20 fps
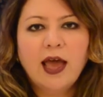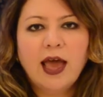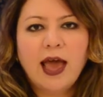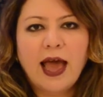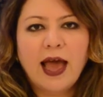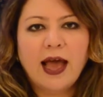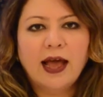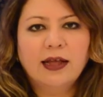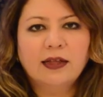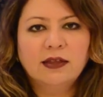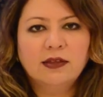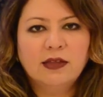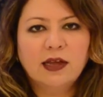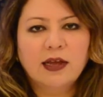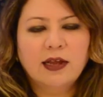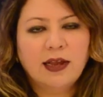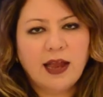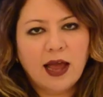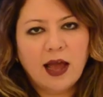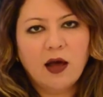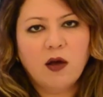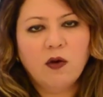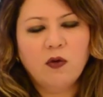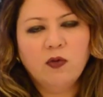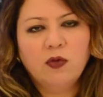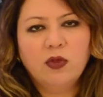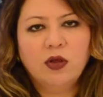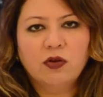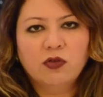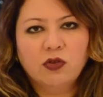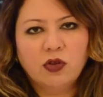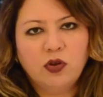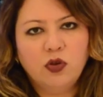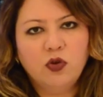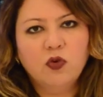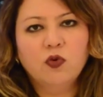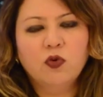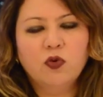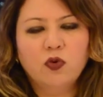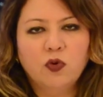And now there's a
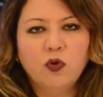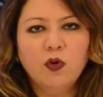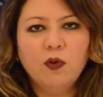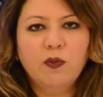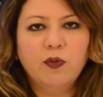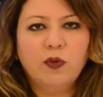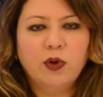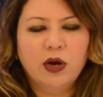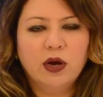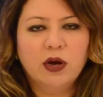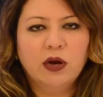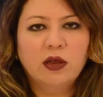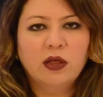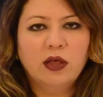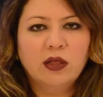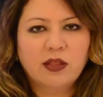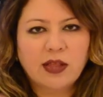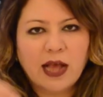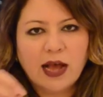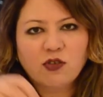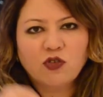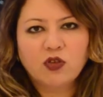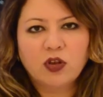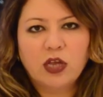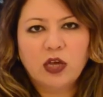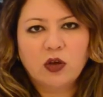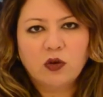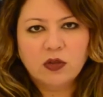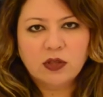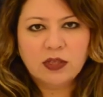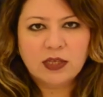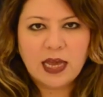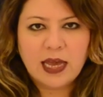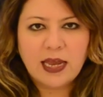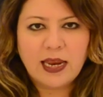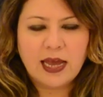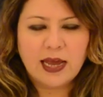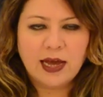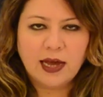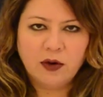new group where it's actually
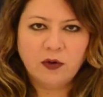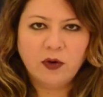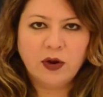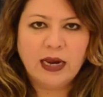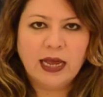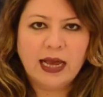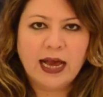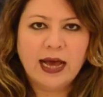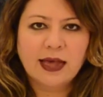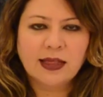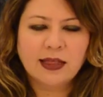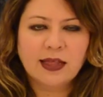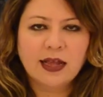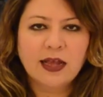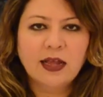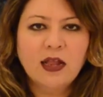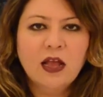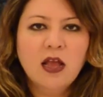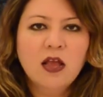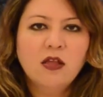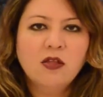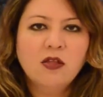containing hyaluronic acid.